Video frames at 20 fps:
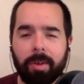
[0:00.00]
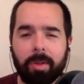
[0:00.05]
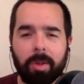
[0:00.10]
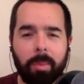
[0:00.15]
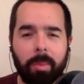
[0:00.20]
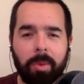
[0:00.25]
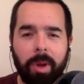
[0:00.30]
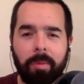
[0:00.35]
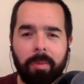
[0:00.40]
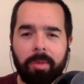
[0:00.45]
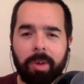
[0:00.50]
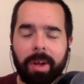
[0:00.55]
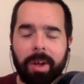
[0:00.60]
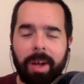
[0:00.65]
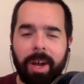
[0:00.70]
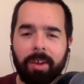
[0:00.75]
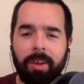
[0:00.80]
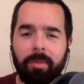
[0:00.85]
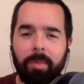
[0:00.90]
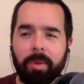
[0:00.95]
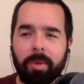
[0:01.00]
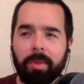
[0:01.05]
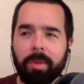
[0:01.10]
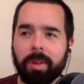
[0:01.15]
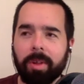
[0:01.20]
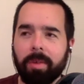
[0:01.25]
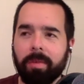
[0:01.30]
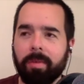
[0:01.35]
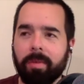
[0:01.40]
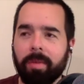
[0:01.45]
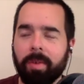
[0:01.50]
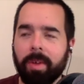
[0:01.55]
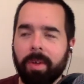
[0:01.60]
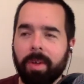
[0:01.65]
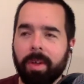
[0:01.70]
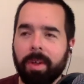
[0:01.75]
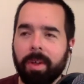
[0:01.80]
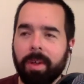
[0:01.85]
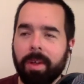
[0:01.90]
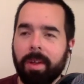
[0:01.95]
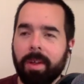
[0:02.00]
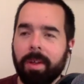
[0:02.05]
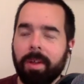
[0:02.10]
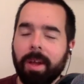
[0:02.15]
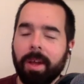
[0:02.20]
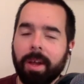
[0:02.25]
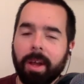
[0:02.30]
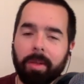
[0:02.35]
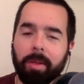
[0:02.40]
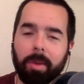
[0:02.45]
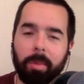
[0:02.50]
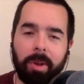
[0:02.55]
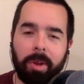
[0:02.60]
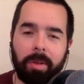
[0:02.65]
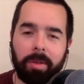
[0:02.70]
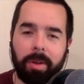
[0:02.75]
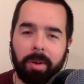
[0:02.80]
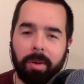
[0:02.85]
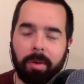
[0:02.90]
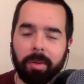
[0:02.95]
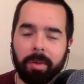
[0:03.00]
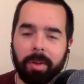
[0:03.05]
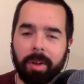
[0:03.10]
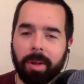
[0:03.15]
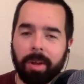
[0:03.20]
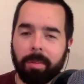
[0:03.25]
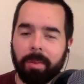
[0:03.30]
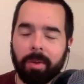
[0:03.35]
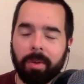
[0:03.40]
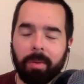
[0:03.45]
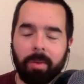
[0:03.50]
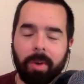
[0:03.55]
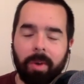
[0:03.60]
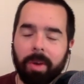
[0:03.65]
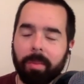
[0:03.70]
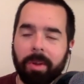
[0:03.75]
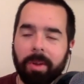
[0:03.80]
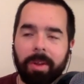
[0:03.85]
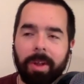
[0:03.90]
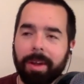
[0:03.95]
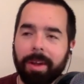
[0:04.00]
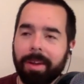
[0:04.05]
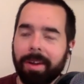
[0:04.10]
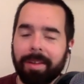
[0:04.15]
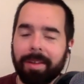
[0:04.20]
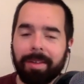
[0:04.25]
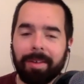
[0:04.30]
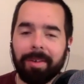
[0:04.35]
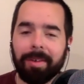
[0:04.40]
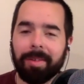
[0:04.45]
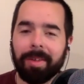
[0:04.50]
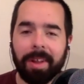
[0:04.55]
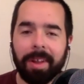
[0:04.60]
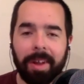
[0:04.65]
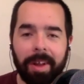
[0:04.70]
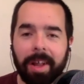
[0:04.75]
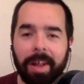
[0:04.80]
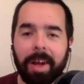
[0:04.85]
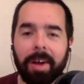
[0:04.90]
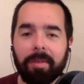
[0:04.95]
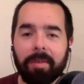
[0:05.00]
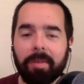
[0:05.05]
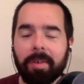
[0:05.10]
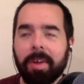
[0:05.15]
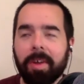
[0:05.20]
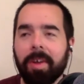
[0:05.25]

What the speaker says: Sometimes I catch myself taking something seriously that I'm like, why am I taking that seriously? And I laugh.